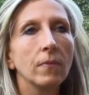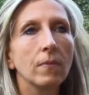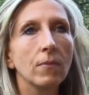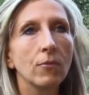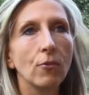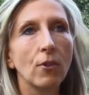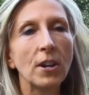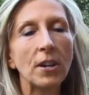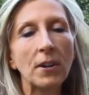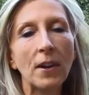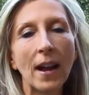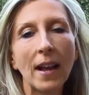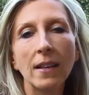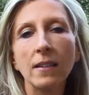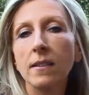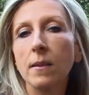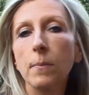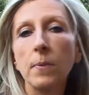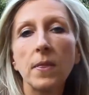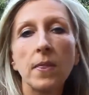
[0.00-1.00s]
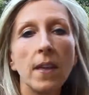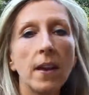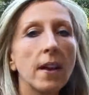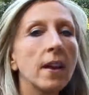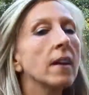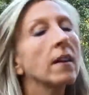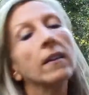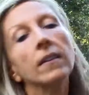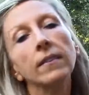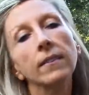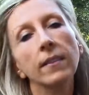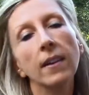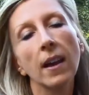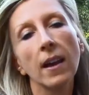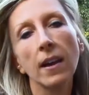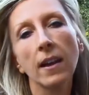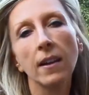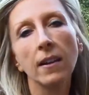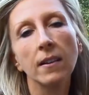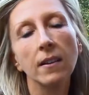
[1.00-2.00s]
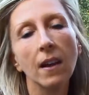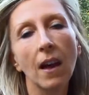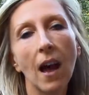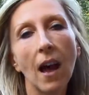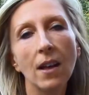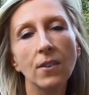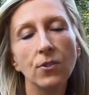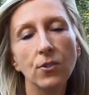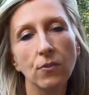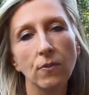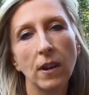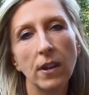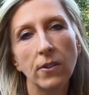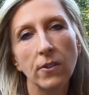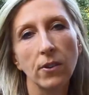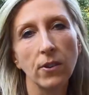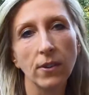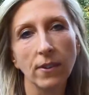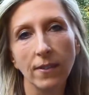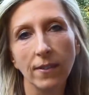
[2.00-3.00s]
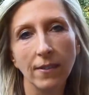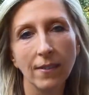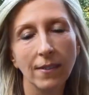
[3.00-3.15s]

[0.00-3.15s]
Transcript: throw your hands up in the air and say, I surrender.